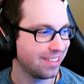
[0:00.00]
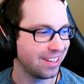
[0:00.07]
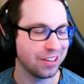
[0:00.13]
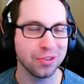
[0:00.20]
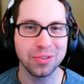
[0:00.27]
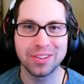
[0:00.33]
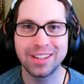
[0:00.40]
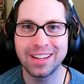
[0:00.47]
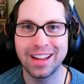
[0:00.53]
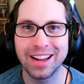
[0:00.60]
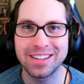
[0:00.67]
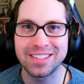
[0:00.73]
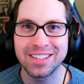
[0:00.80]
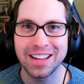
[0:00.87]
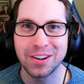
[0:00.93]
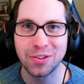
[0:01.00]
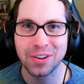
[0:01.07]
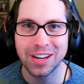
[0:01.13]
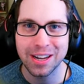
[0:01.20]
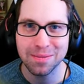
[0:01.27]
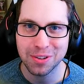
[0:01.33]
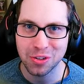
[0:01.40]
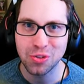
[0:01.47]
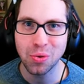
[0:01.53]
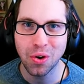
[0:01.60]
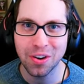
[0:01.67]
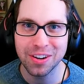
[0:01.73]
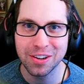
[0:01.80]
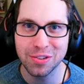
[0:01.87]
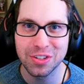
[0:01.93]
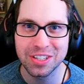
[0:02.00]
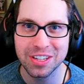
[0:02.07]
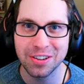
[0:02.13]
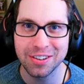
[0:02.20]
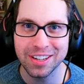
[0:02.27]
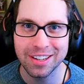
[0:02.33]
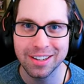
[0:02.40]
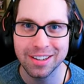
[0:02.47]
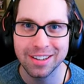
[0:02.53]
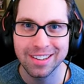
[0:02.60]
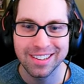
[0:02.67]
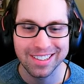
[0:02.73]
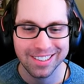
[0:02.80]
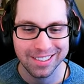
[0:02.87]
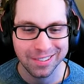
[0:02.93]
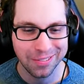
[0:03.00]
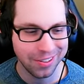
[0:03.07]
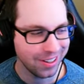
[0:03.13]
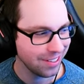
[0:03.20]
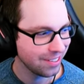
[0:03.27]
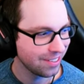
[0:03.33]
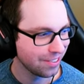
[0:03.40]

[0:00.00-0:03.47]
I don't think I said her name. Did you all hear Siri? What?